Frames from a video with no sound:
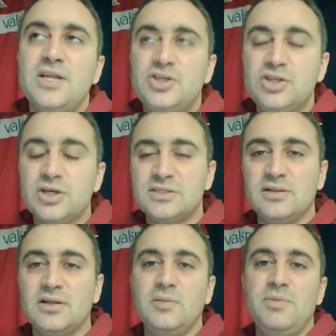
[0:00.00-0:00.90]
just a
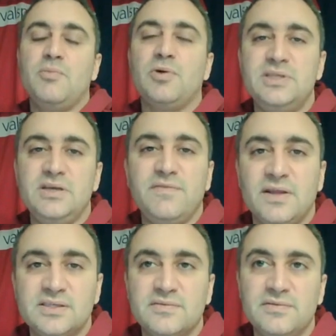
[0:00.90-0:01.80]
little bit more
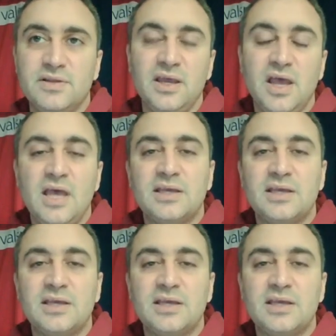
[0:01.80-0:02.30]
defensively,